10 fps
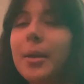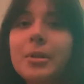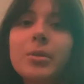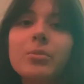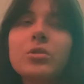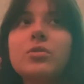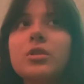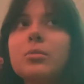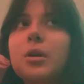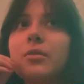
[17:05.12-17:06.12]
in the mood for
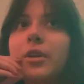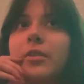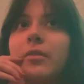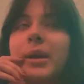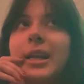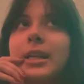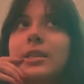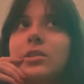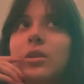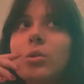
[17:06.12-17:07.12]
The Bonfire of the
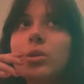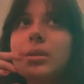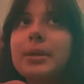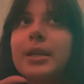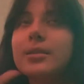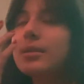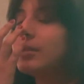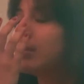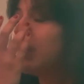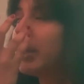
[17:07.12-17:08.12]
Vanities only because
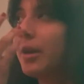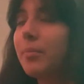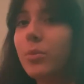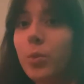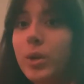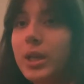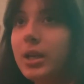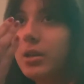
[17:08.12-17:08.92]
it's what I'm reading